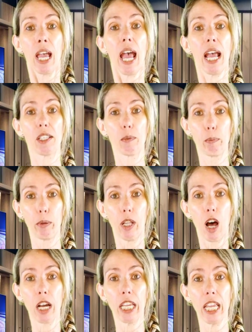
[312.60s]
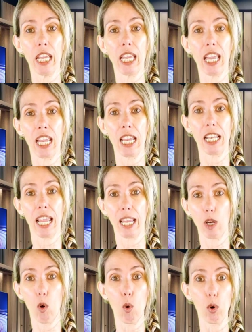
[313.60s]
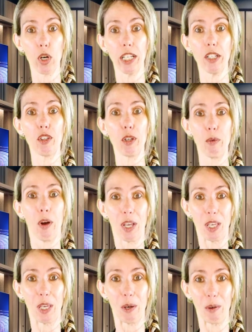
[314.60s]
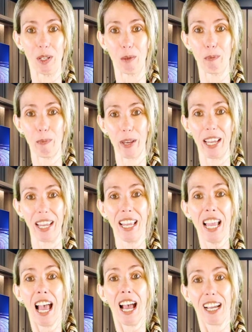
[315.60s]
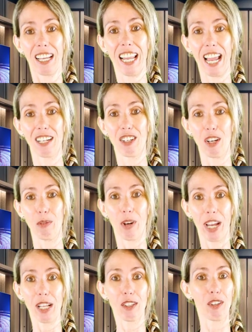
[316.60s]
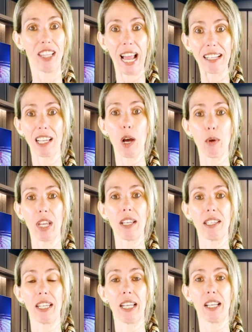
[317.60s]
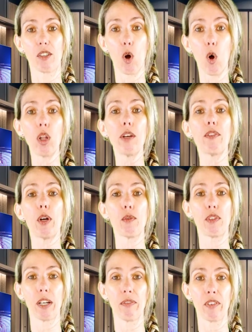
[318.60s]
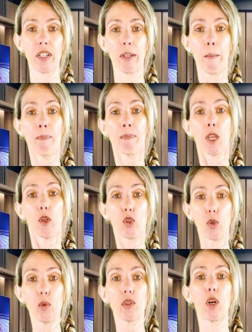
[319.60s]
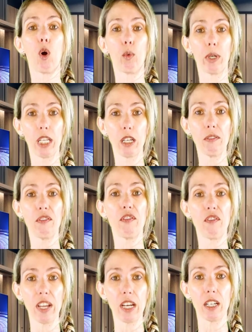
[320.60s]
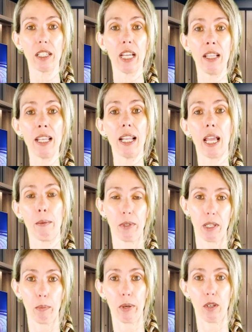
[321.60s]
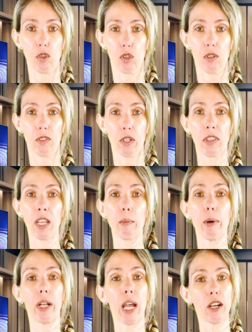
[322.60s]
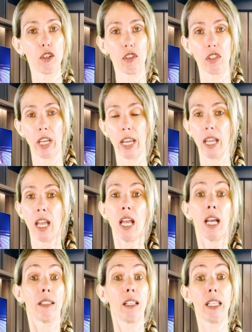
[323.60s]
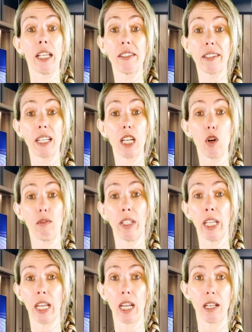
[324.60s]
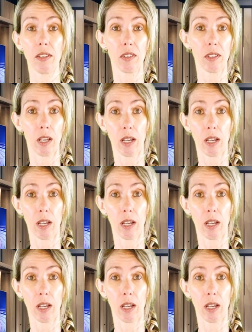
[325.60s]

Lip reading: as plugging in a cord into a USB connection, right? So that's how easy it is. All of those different tools are already configured in that MCP server. Think about actions like the listing of leads,